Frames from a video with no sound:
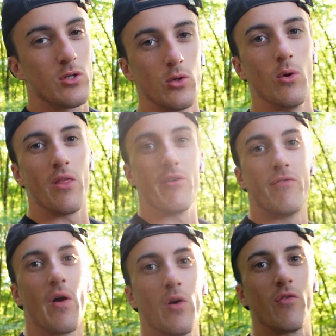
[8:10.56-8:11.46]
to the
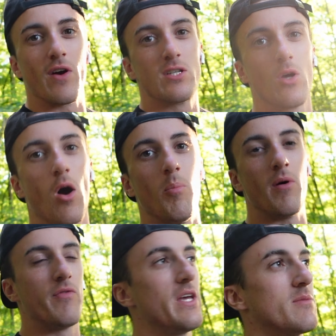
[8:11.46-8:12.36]
very top
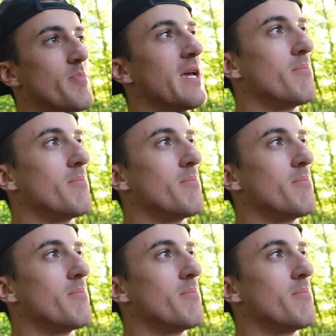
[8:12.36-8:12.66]
of this big